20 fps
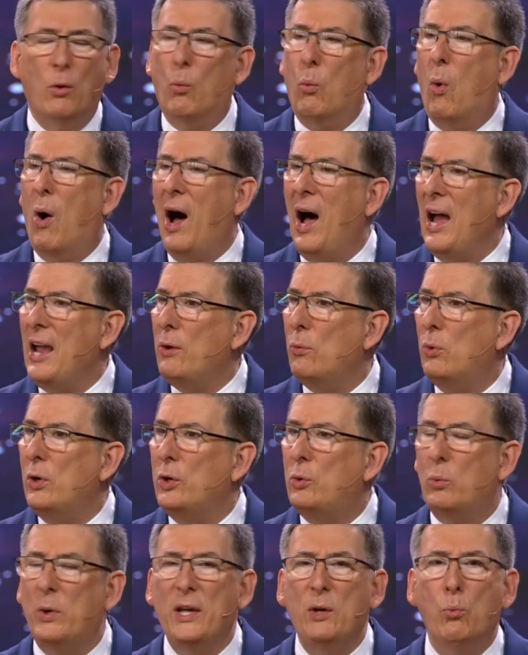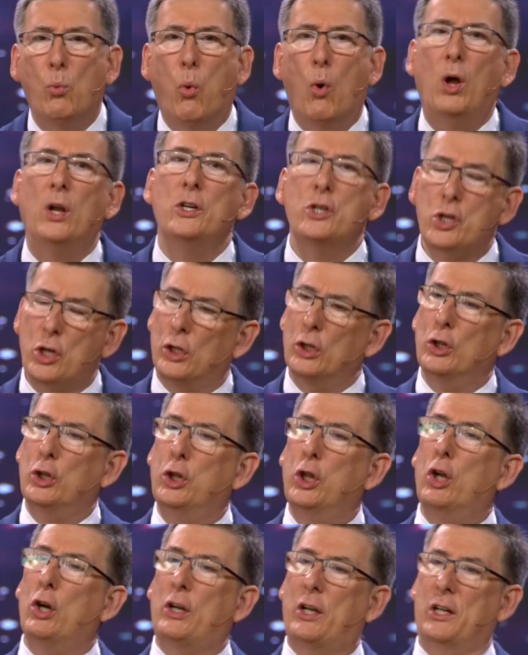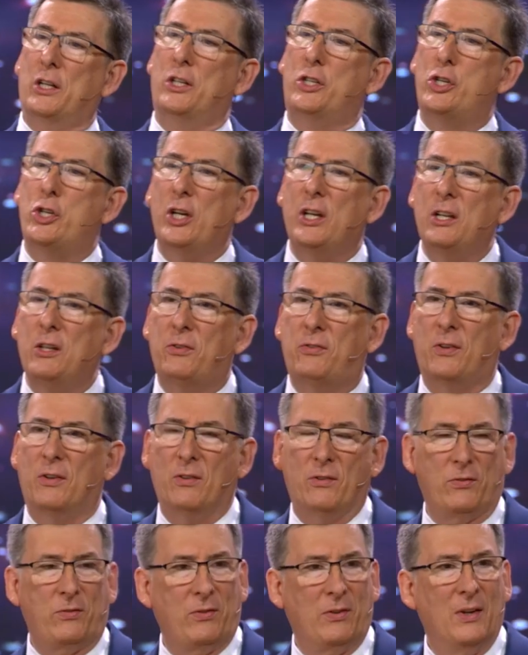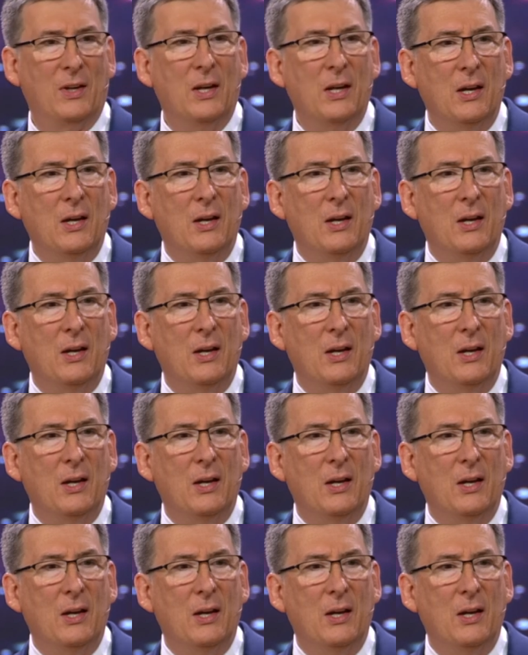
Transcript: Why would we want to look at Jesus?